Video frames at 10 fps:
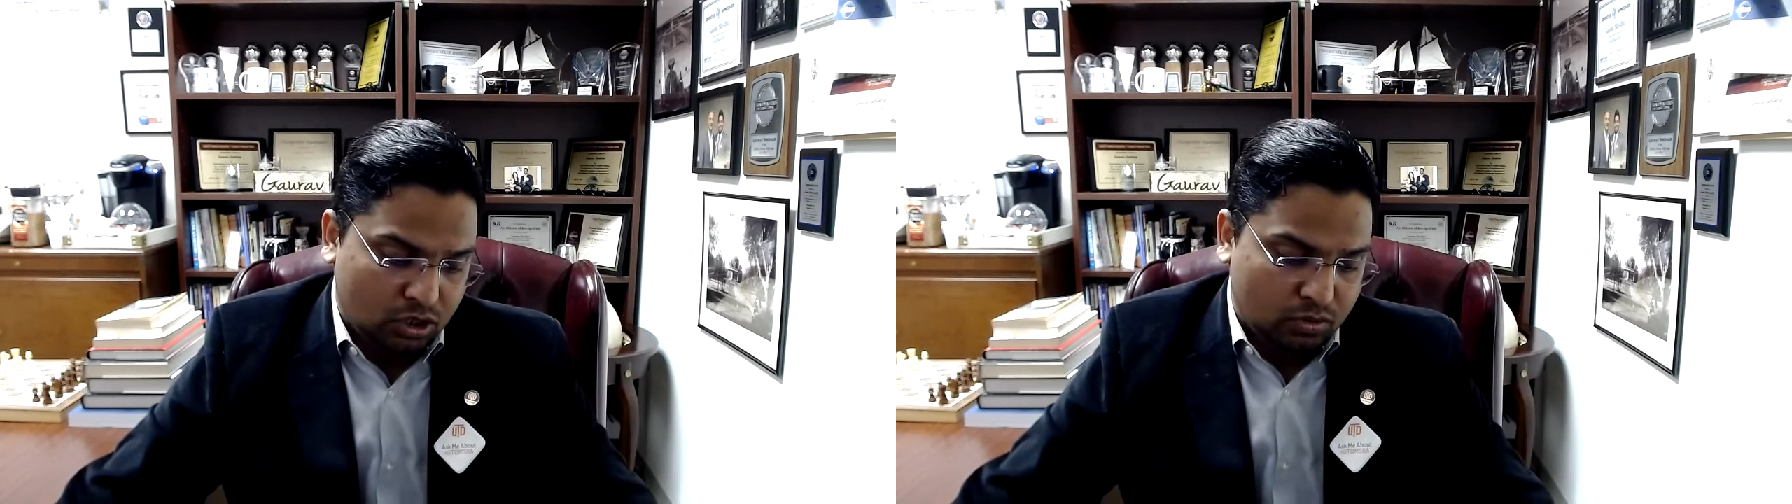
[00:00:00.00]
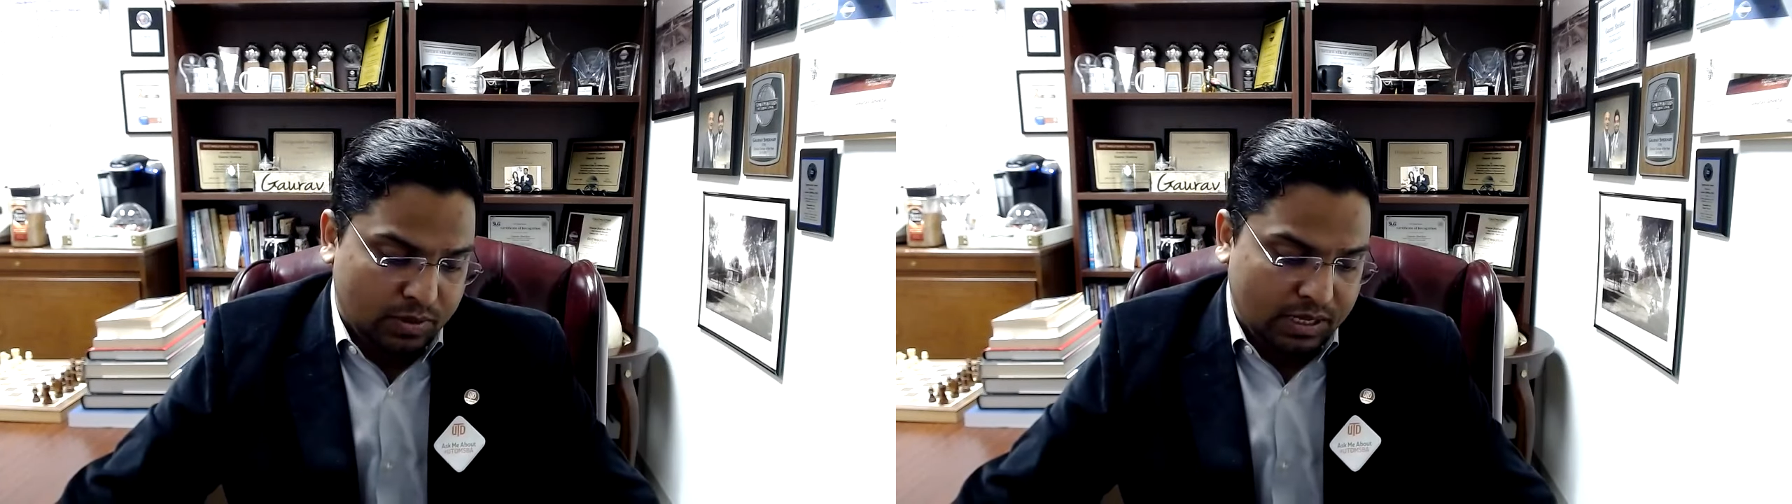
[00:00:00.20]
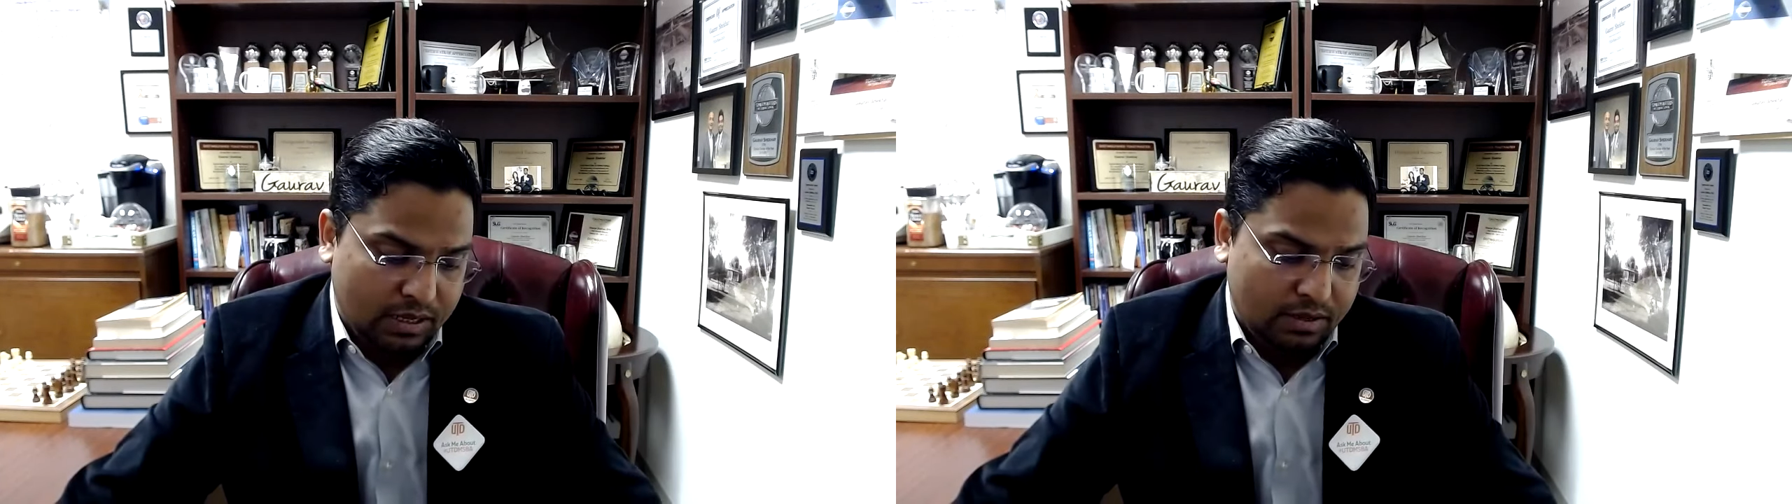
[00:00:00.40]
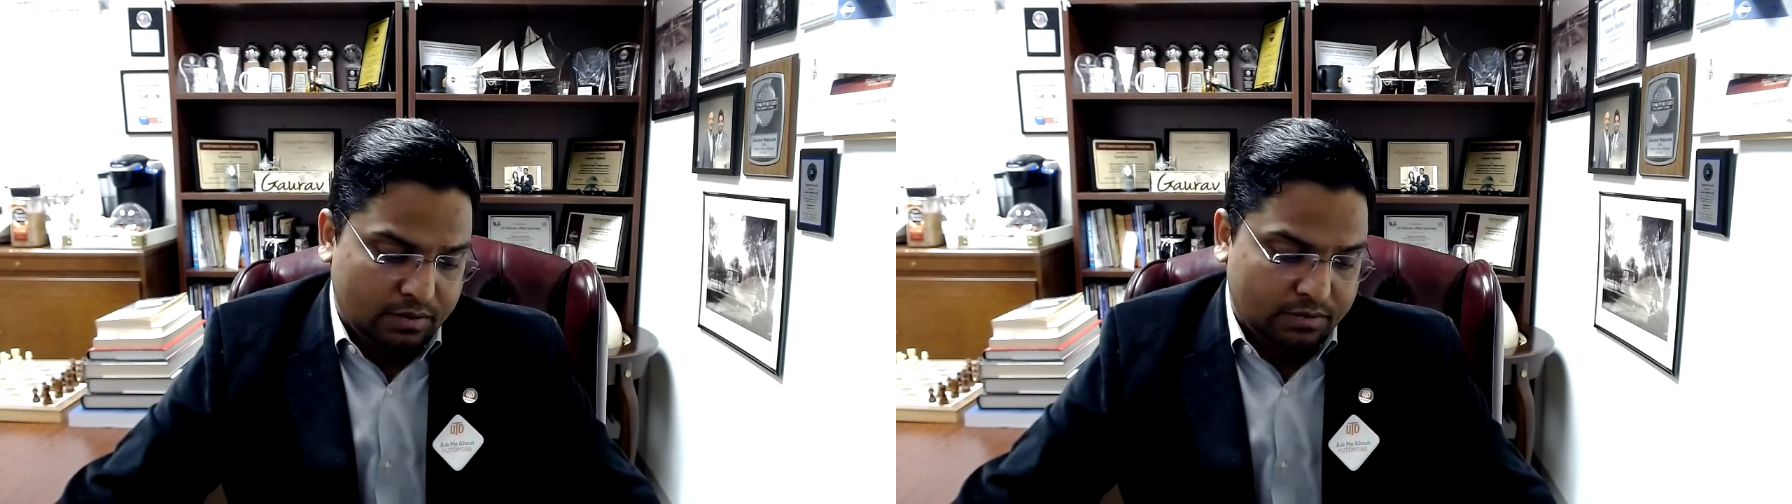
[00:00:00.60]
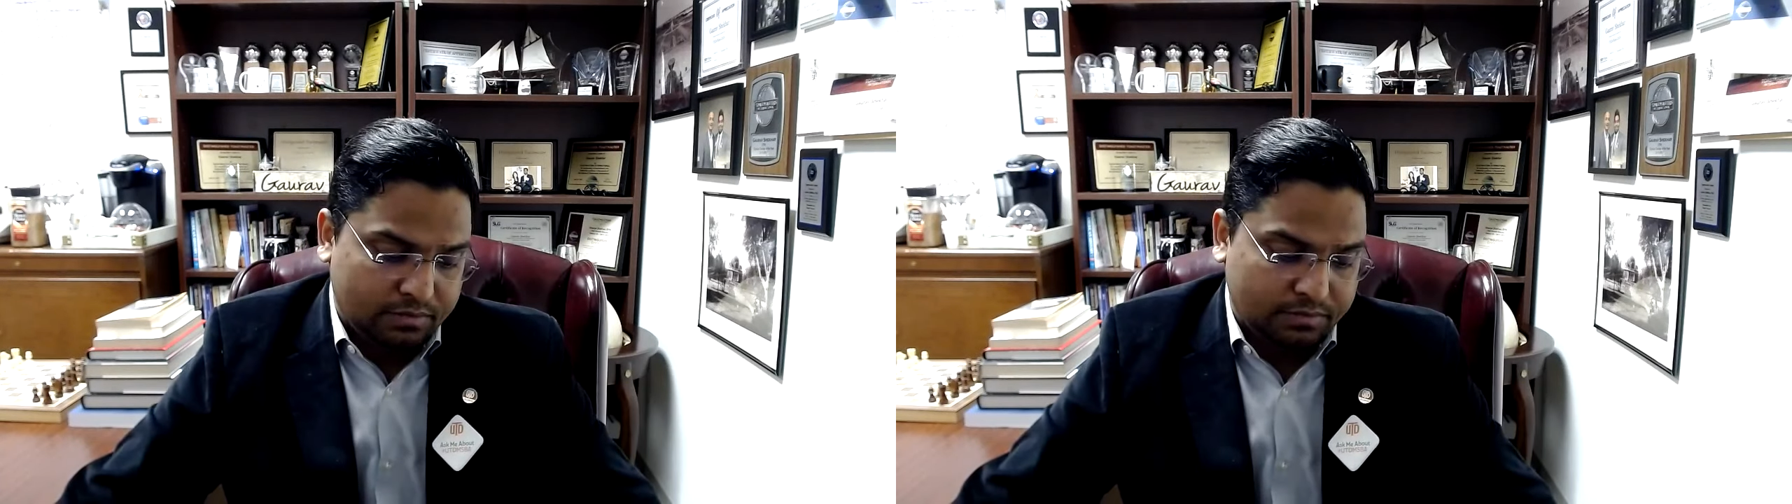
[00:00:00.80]
to be
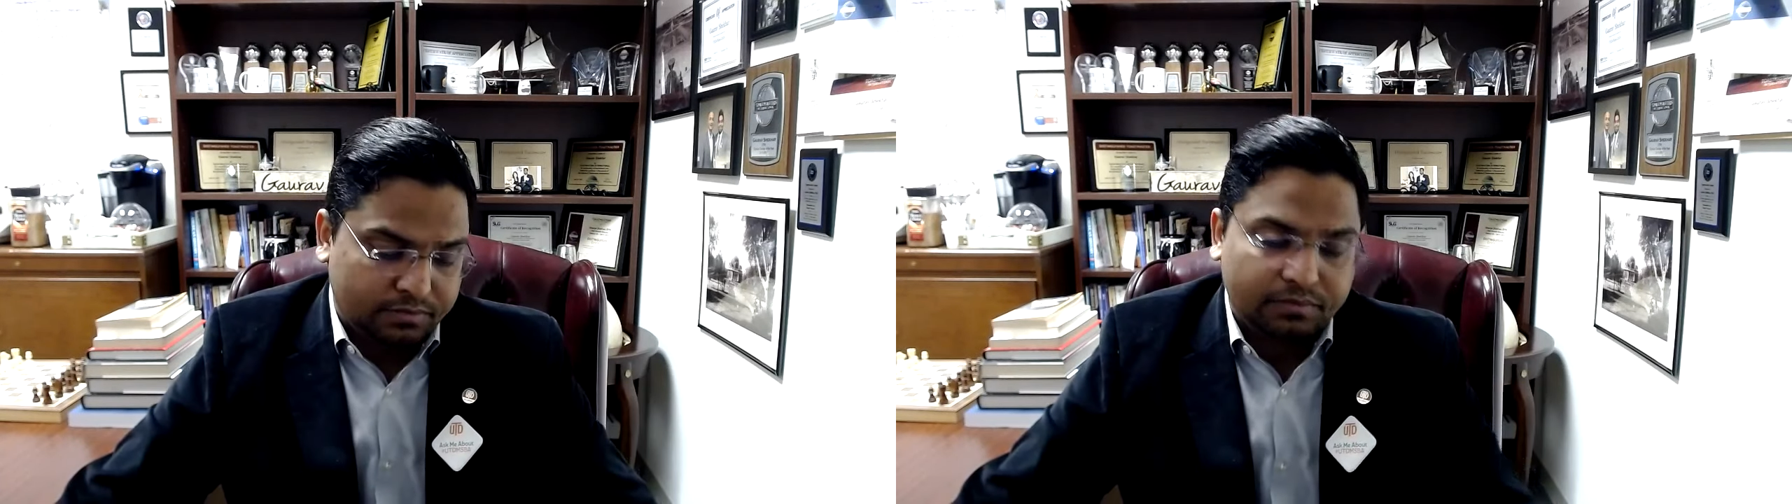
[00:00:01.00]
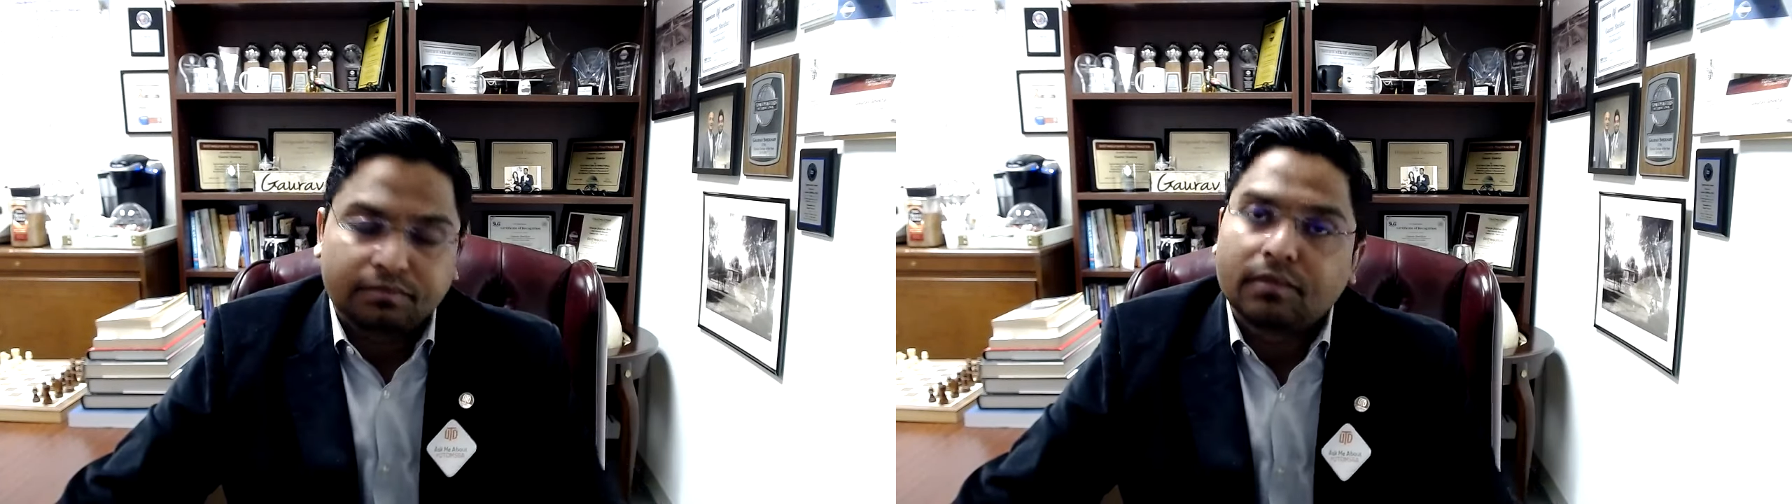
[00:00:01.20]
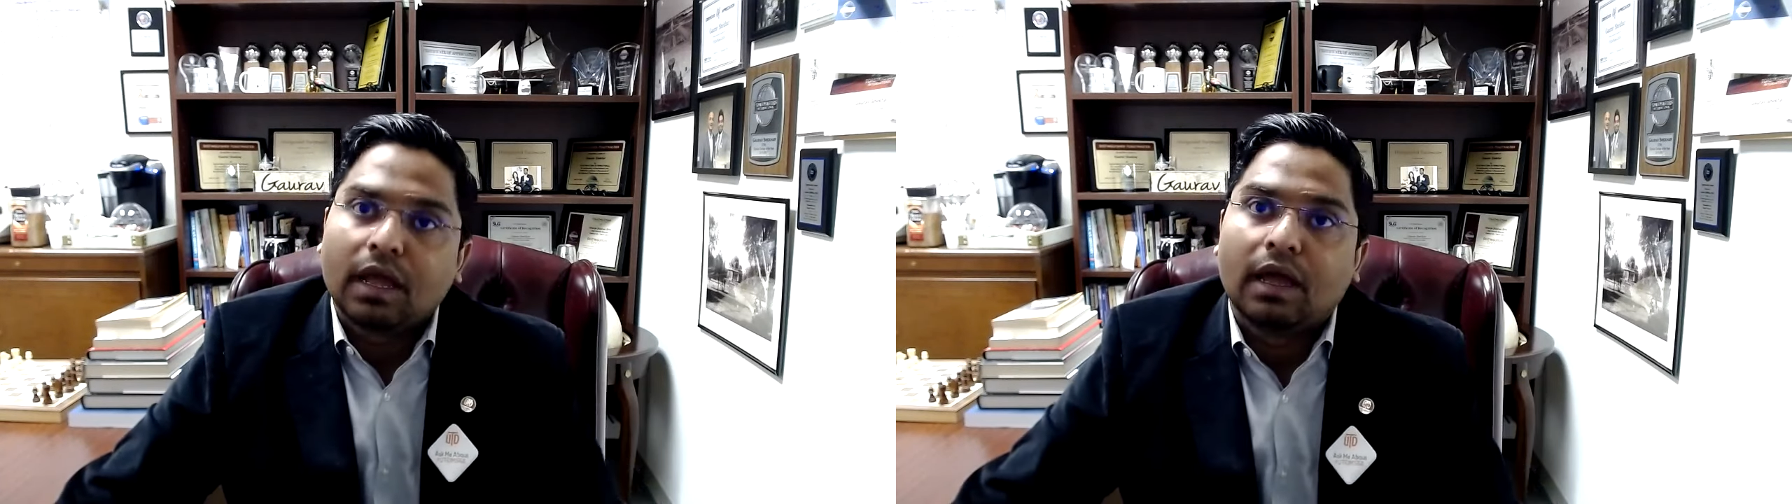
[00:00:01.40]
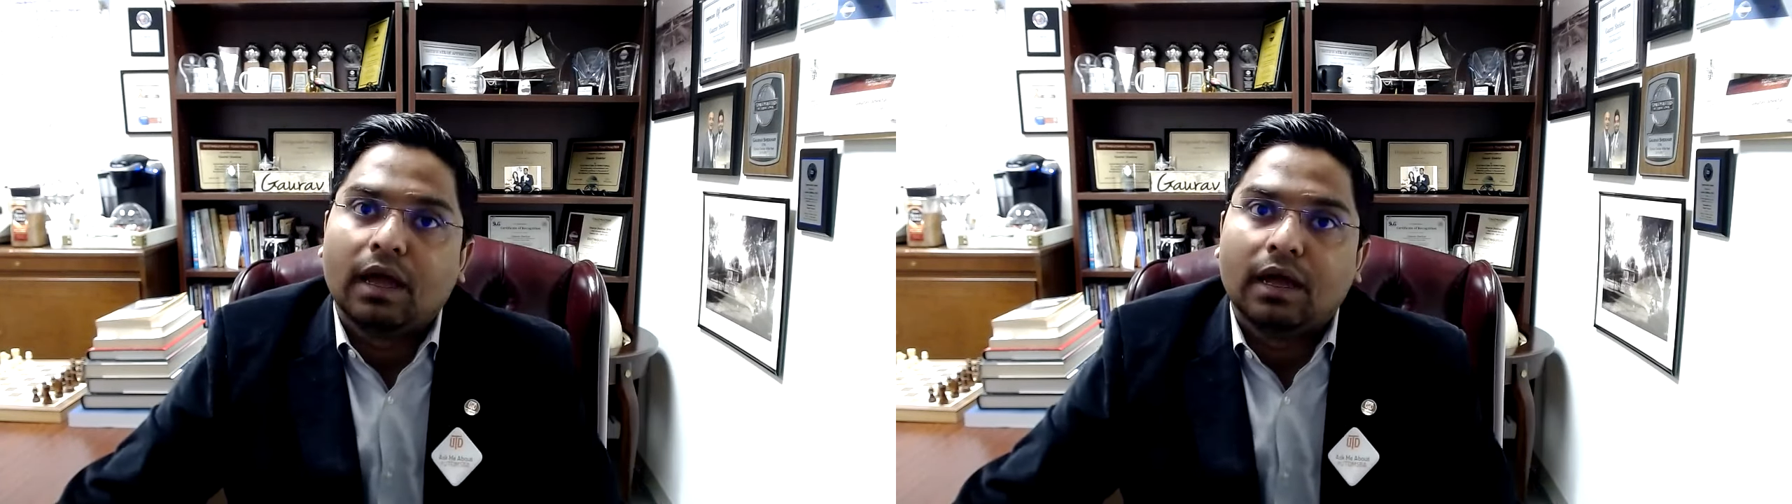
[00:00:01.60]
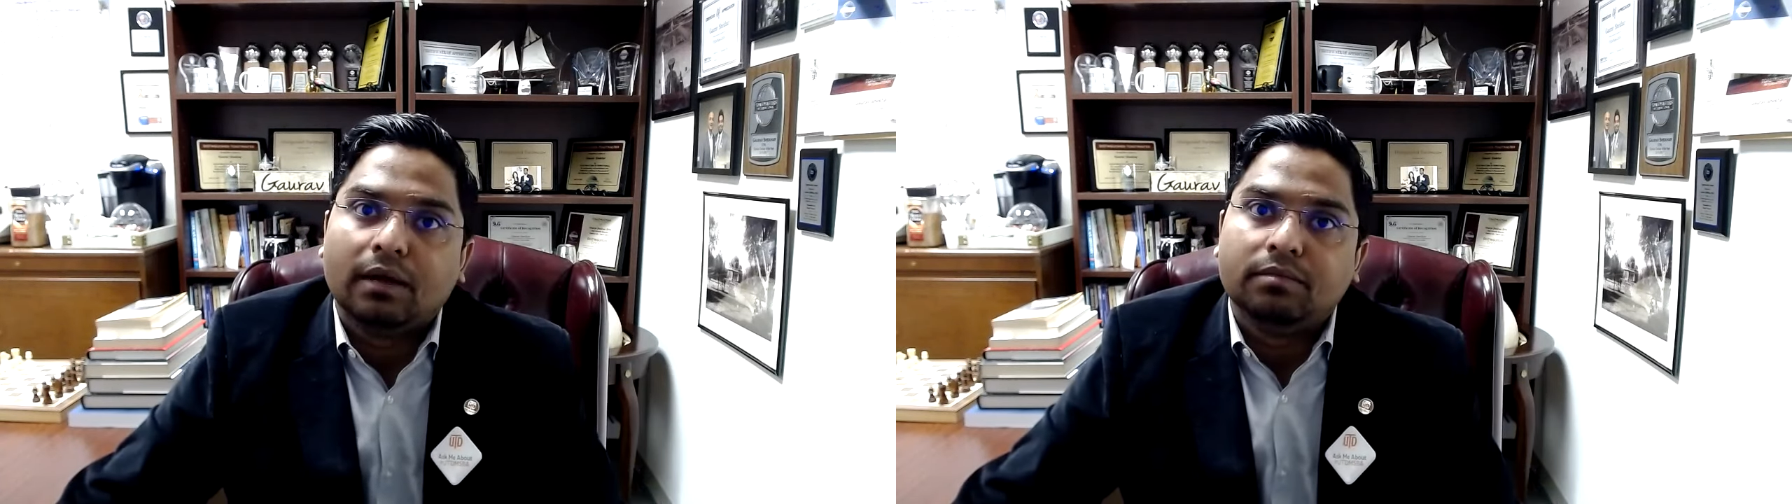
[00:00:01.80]

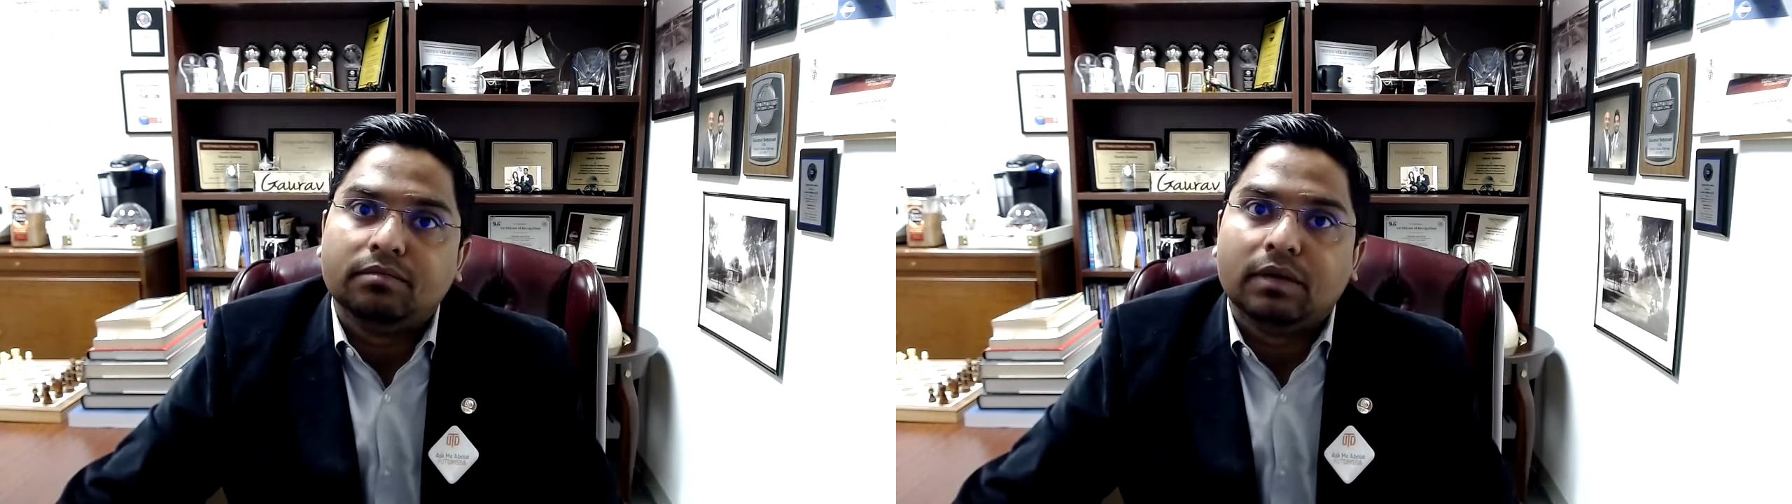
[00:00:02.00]
a